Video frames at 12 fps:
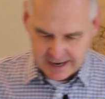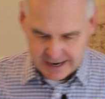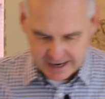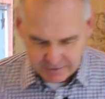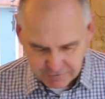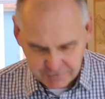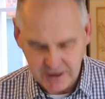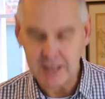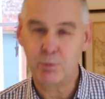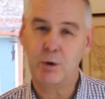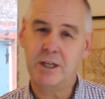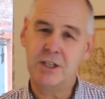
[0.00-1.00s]
and
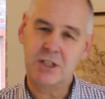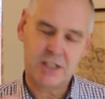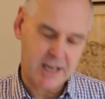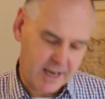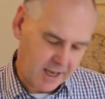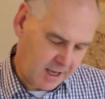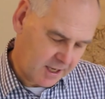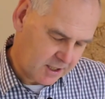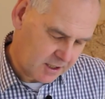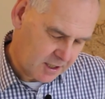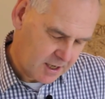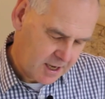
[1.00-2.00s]
faith. What he's saying
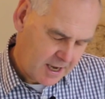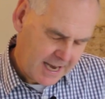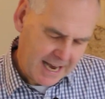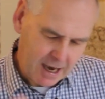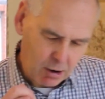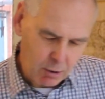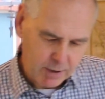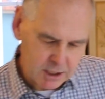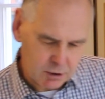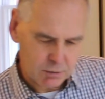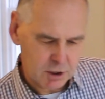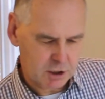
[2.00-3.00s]
is, how are we
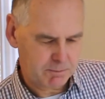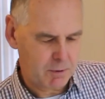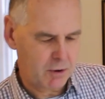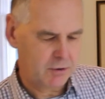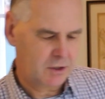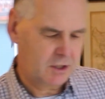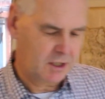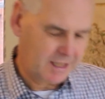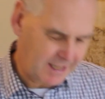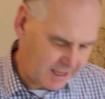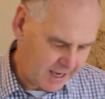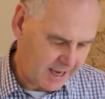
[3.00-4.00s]
to respond to the
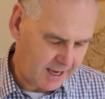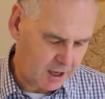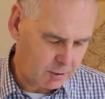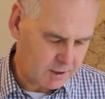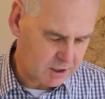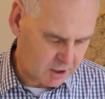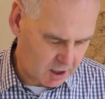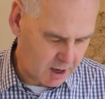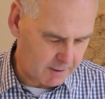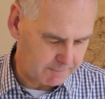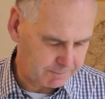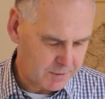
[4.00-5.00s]
King who has
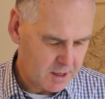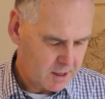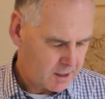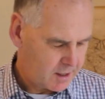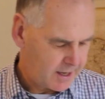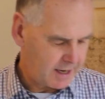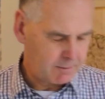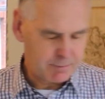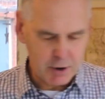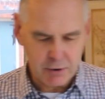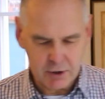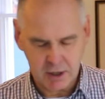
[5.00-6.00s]
come and
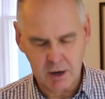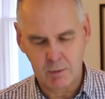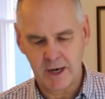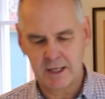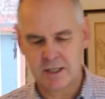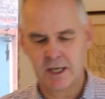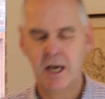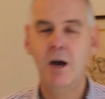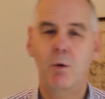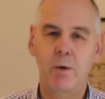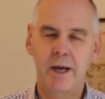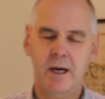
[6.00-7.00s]
broken our waiting?
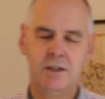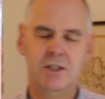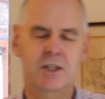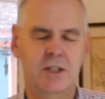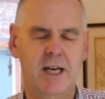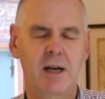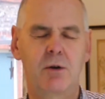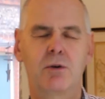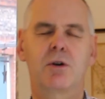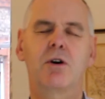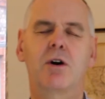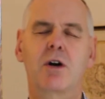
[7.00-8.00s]
We are to say,
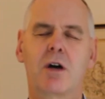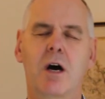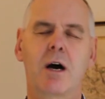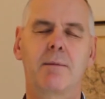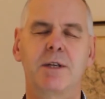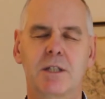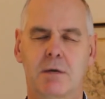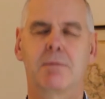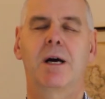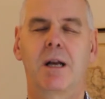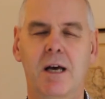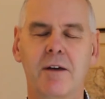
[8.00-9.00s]
"Lord God, come into
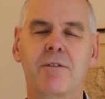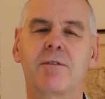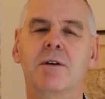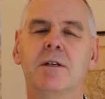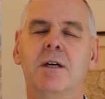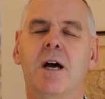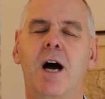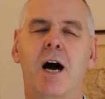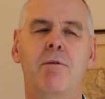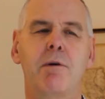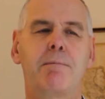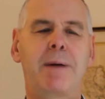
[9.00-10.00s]
my life. I
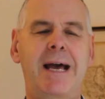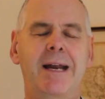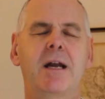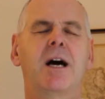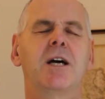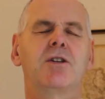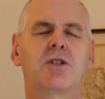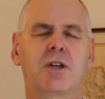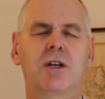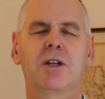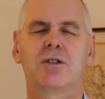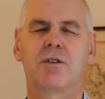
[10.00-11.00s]
repent, I
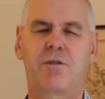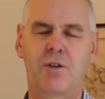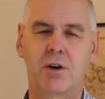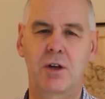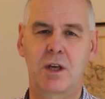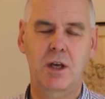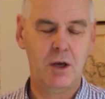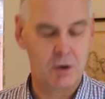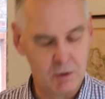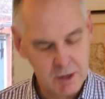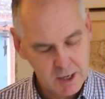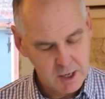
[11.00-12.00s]
turn to follow you,